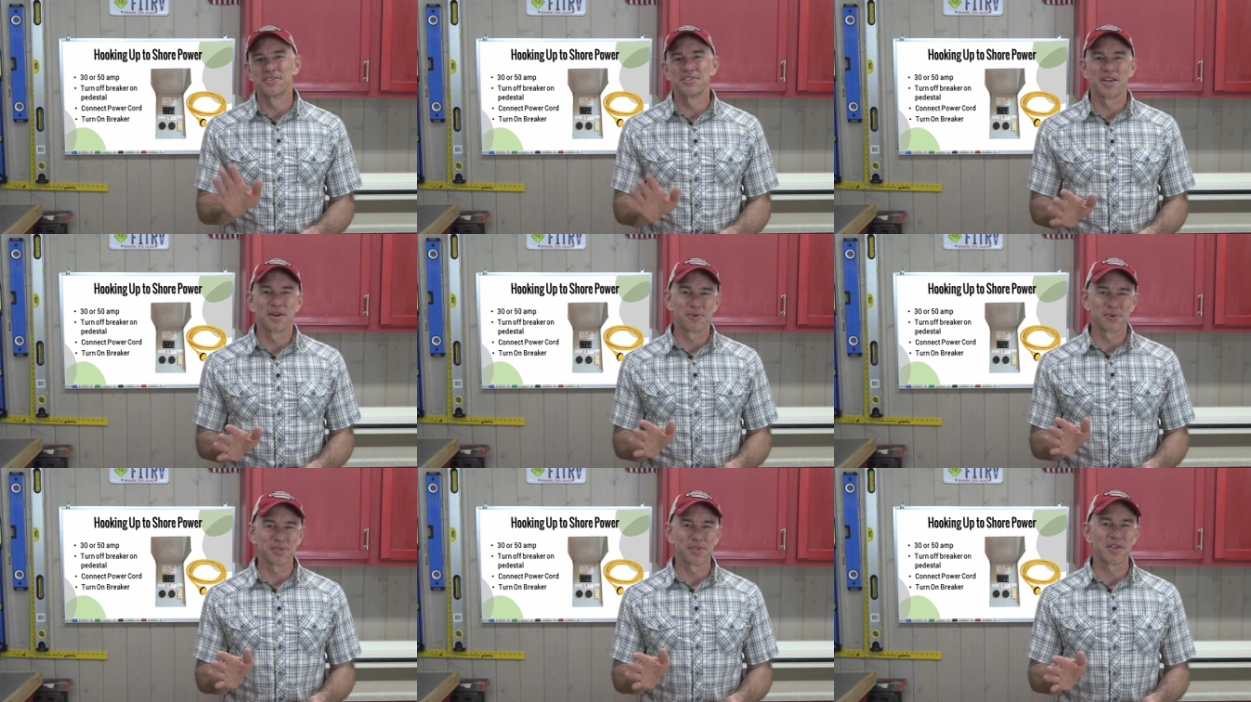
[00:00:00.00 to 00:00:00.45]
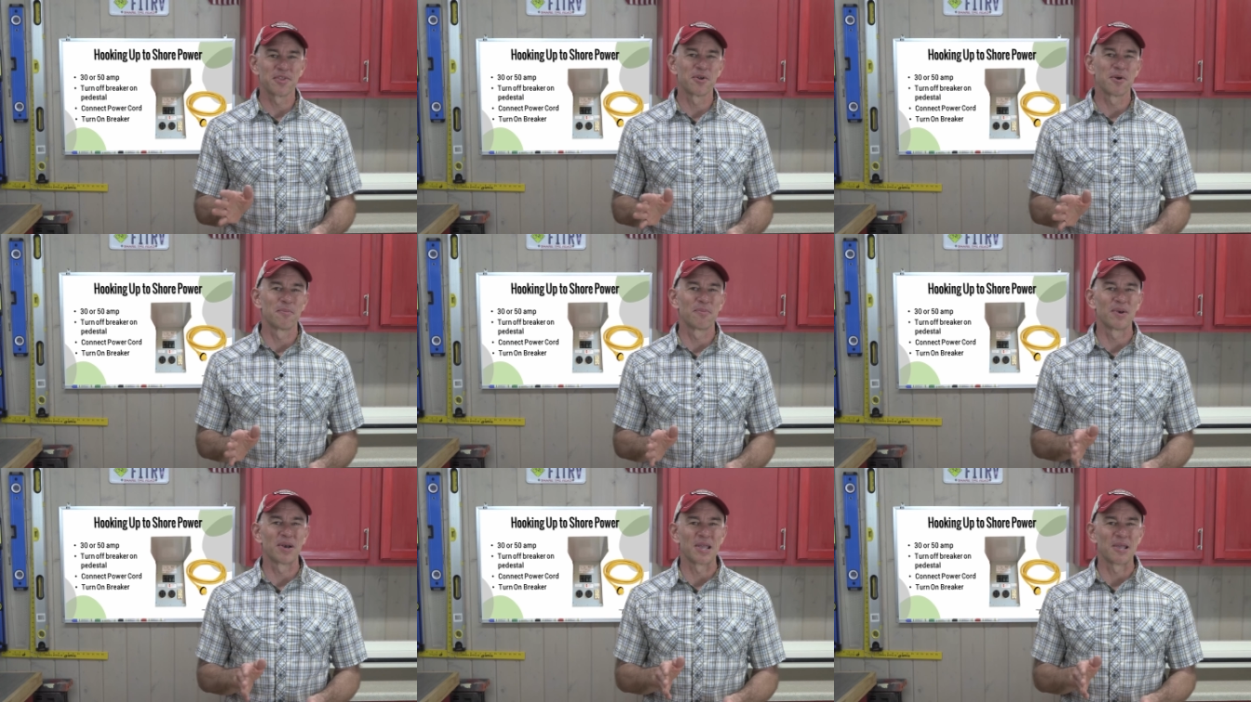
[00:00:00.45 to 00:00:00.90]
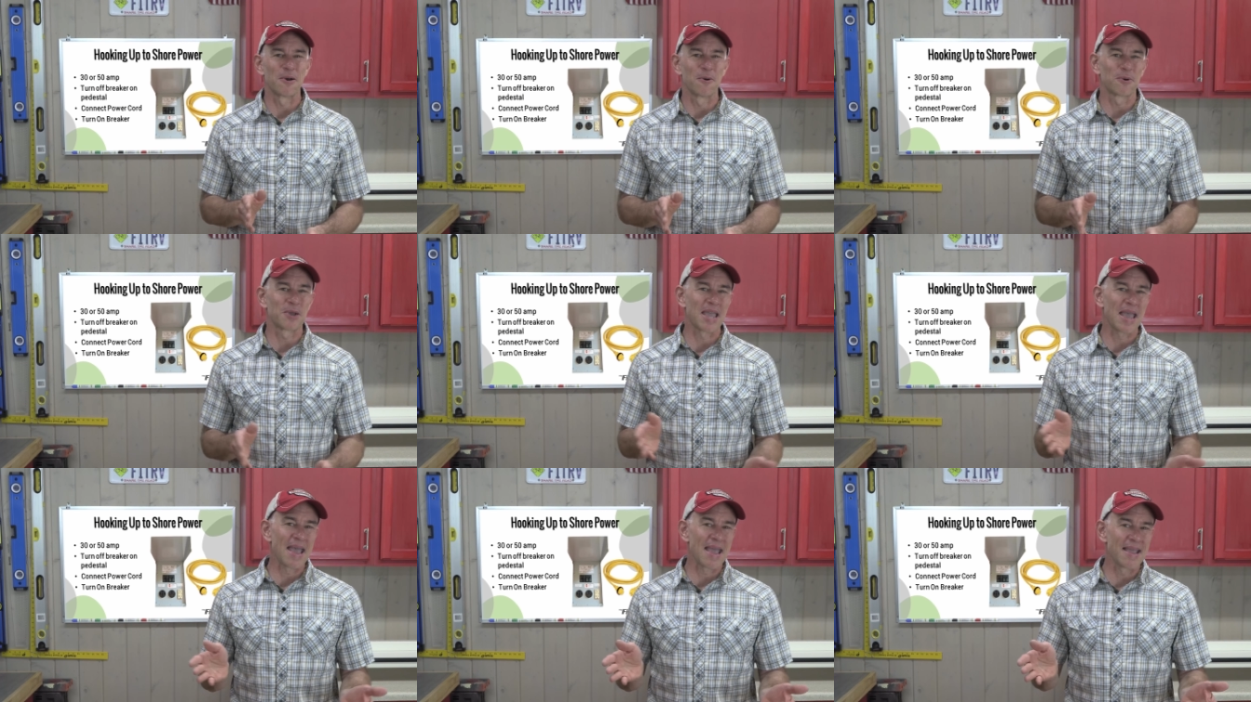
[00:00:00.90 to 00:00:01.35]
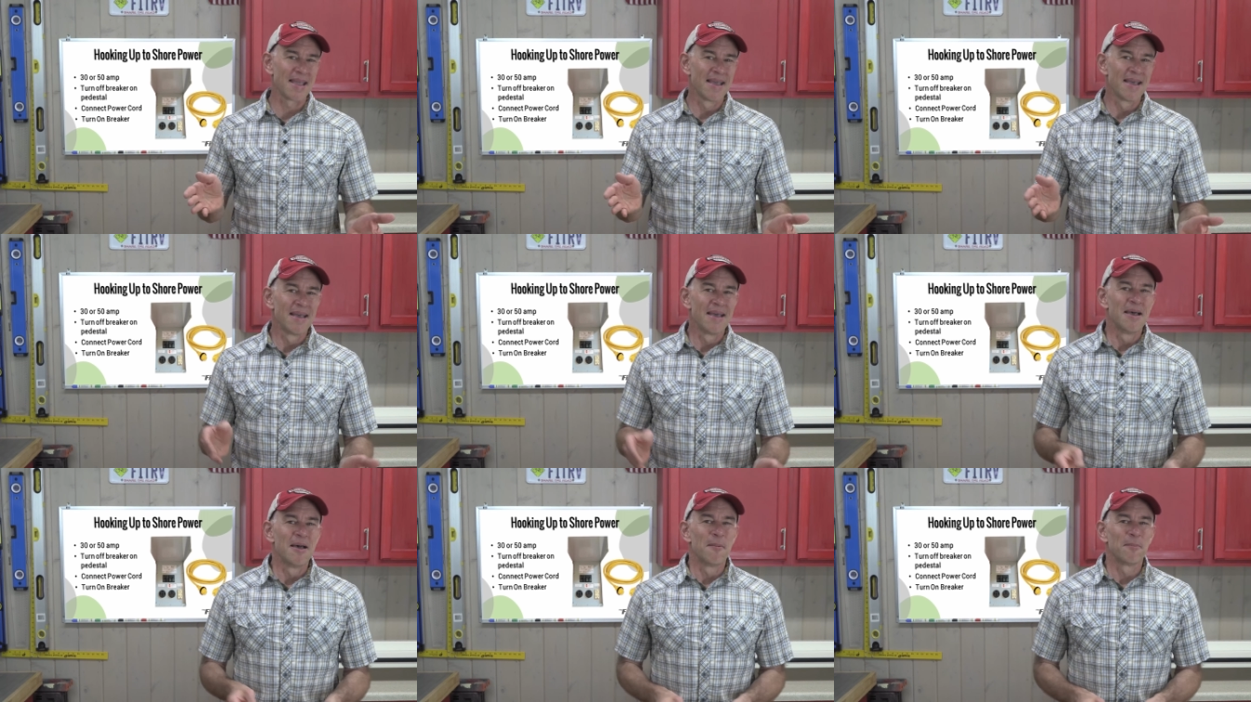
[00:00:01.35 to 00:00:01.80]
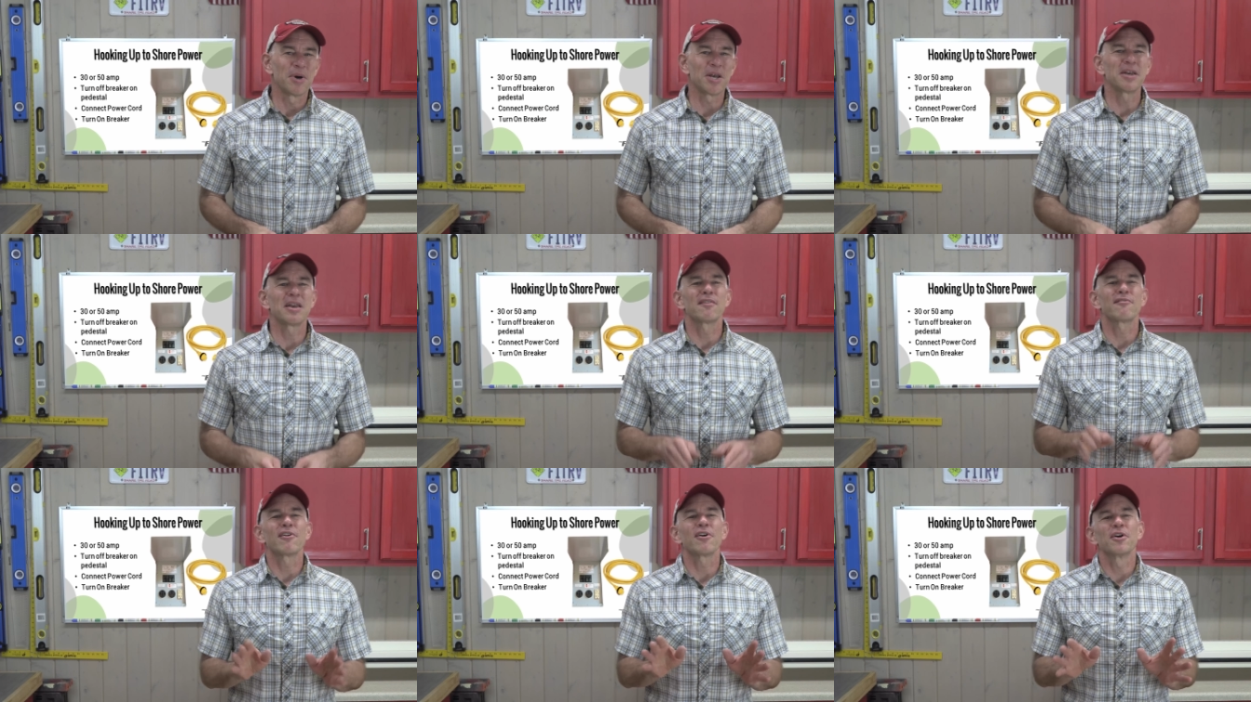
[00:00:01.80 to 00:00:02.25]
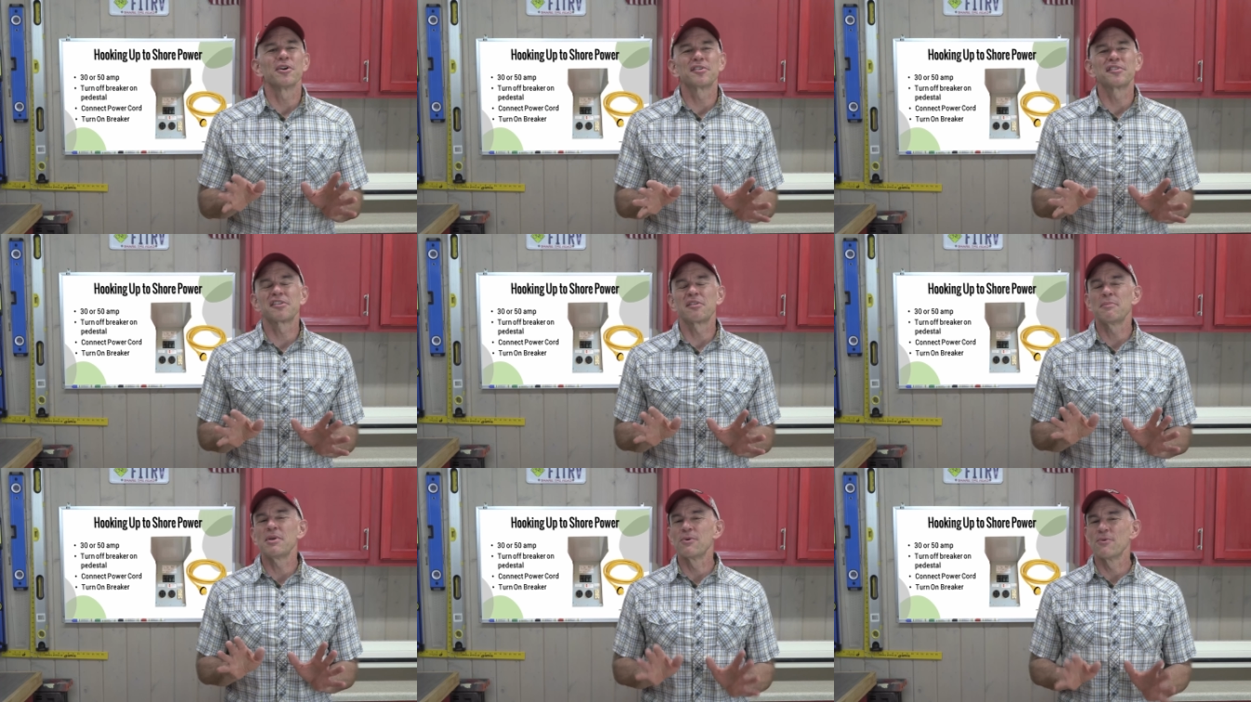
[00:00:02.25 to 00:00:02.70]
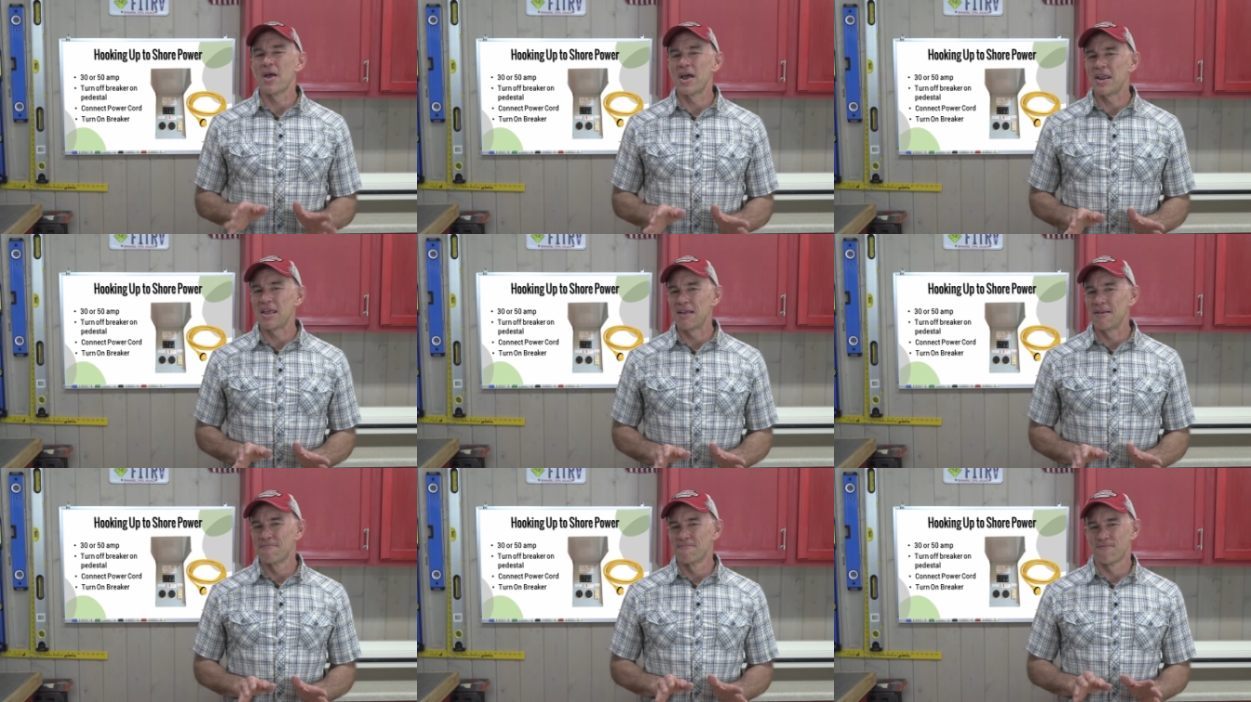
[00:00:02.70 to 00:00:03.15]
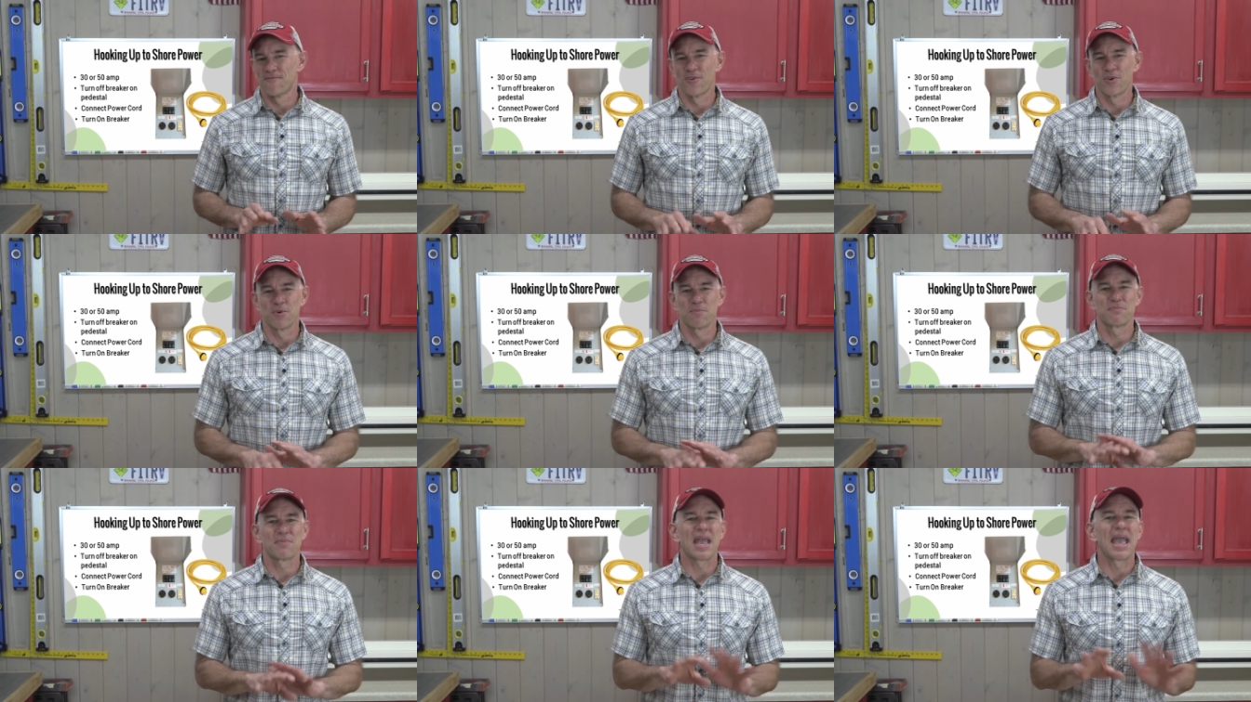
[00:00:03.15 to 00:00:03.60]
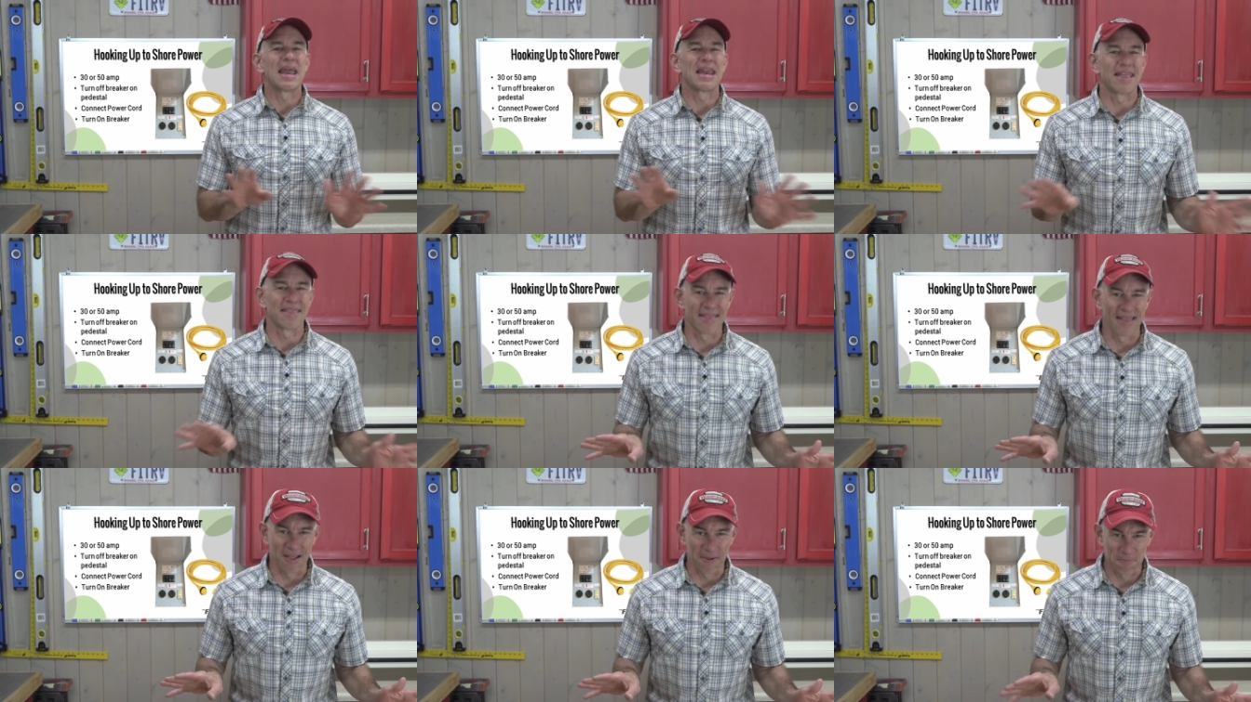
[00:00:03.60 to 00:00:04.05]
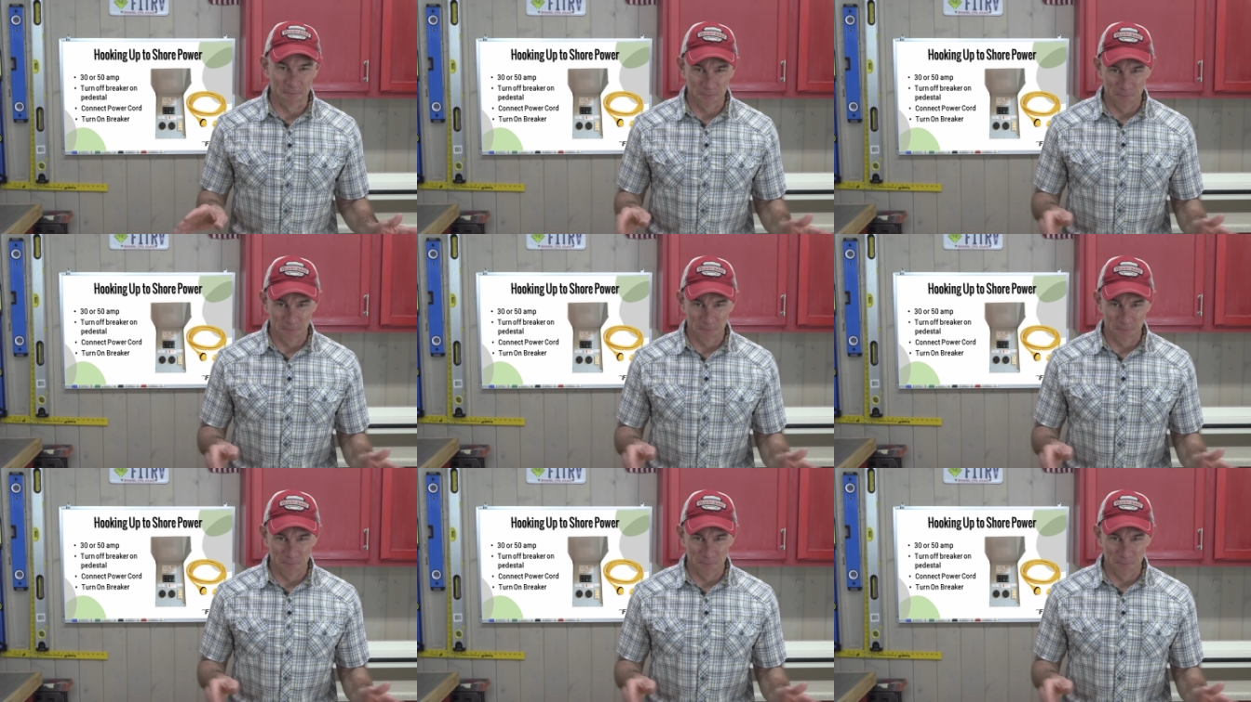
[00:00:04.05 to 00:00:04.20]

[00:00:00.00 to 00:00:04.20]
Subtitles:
Generally, they're pretty okay, but it never hurts to be ready for anything.